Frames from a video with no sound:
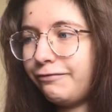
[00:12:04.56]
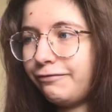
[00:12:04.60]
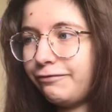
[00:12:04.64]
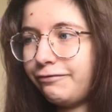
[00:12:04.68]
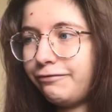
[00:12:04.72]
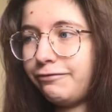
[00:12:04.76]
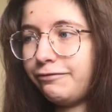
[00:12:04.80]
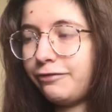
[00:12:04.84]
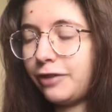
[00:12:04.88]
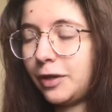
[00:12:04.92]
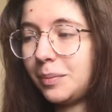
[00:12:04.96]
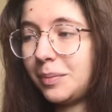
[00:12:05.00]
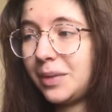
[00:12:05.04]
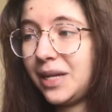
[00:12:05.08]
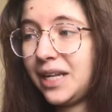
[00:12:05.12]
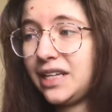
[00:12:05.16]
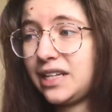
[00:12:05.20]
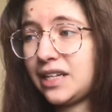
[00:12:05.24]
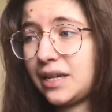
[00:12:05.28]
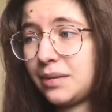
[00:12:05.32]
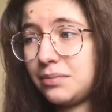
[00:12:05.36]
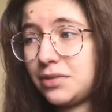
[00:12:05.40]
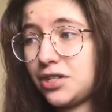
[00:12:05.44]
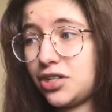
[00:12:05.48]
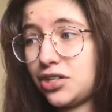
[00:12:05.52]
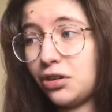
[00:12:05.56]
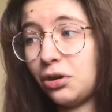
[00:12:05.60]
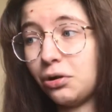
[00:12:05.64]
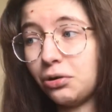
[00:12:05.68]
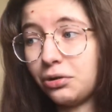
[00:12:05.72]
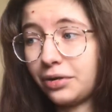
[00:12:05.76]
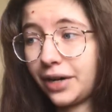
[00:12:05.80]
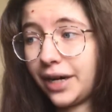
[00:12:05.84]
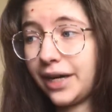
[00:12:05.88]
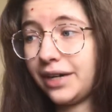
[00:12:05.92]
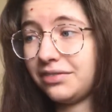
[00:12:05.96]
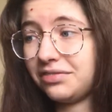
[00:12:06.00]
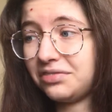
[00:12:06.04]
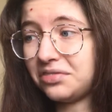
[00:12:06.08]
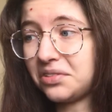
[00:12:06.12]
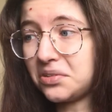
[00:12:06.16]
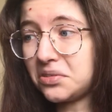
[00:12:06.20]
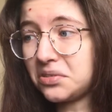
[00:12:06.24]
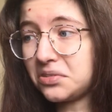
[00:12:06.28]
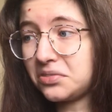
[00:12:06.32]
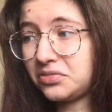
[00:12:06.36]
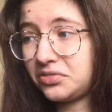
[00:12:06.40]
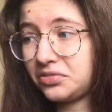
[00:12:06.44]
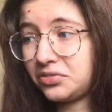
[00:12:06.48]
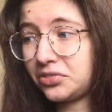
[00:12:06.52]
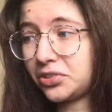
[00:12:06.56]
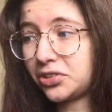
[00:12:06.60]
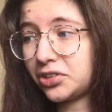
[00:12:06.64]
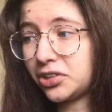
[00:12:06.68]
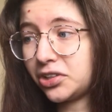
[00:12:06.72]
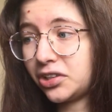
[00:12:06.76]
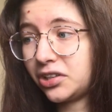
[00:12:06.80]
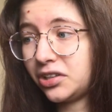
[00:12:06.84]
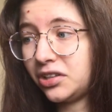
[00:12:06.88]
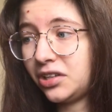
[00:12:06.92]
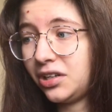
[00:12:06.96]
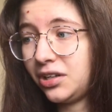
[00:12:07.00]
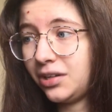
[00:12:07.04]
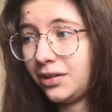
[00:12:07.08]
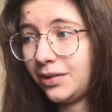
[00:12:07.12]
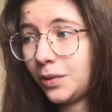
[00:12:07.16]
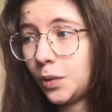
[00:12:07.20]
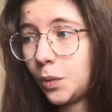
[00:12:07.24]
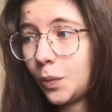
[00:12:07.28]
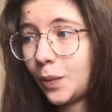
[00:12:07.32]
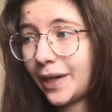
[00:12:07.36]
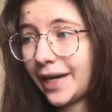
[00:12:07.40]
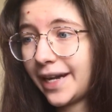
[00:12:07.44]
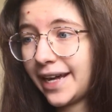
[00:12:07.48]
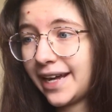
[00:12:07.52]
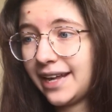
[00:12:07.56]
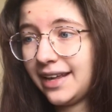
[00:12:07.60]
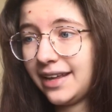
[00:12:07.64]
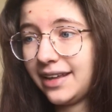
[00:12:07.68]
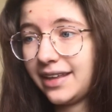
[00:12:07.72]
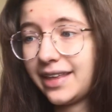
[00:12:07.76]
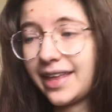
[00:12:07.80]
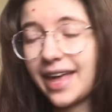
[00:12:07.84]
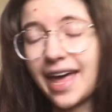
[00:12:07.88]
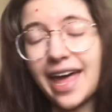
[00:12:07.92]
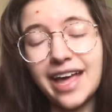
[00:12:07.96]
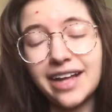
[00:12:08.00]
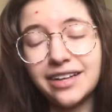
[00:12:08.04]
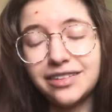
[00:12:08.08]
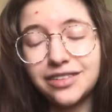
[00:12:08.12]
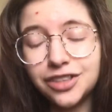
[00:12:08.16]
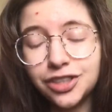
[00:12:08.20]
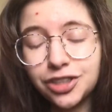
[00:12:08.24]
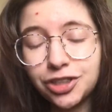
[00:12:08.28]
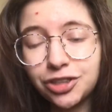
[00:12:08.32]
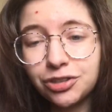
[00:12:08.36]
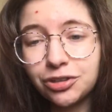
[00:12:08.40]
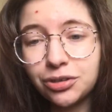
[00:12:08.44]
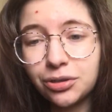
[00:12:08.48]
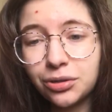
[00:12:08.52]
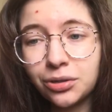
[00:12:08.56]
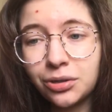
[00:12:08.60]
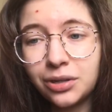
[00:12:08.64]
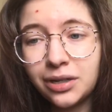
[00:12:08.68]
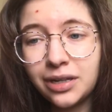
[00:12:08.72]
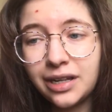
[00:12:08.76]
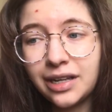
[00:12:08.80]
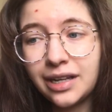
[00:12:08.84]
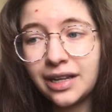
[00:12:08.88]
for me, I'm so grateful for what I can do